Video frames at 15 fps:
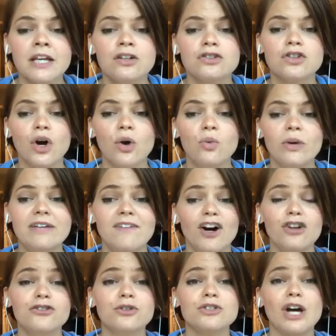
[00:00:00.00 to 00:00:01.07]
So we've
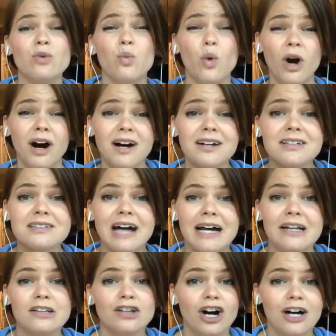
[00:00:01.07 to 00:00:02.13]
also done walks
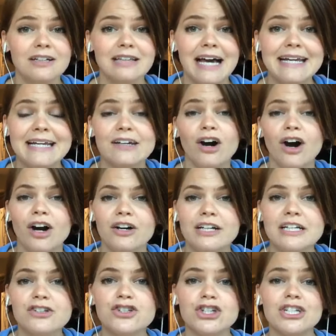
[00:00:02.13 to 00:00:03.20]
on a long line in a
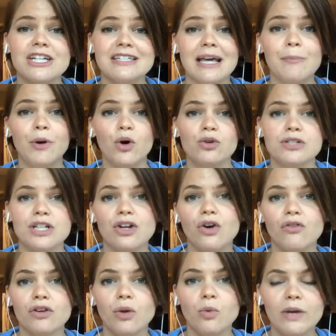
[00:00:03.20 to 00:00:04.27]
harness, just as I posted
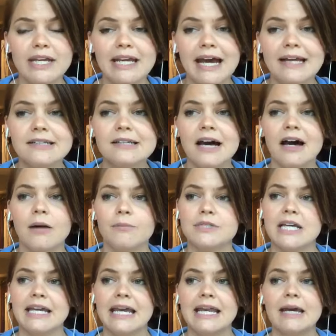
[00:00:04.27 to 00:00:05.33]
over the weekend,
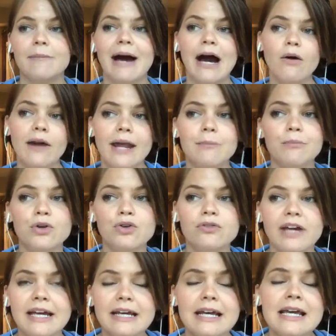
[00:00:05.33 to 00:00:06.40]
to get him out and
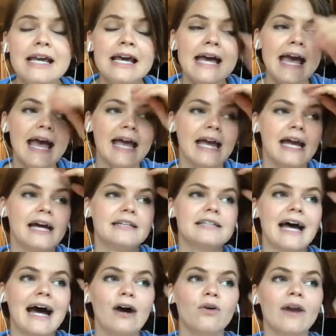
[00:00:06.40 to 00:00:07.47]
moving and
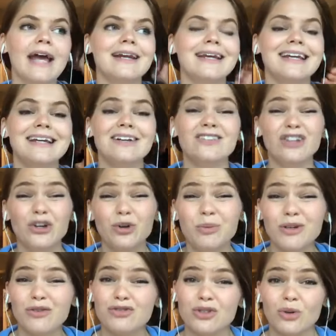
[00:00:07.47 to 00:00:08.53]
out and getting a little
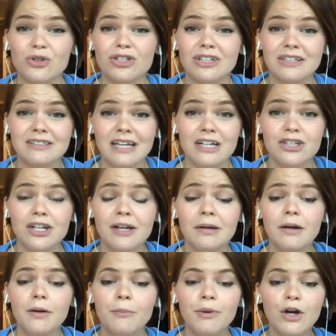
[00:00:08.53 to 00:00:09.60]
bit of socialization.
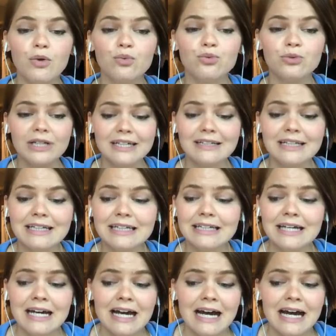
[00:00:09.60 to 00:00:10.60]
But really,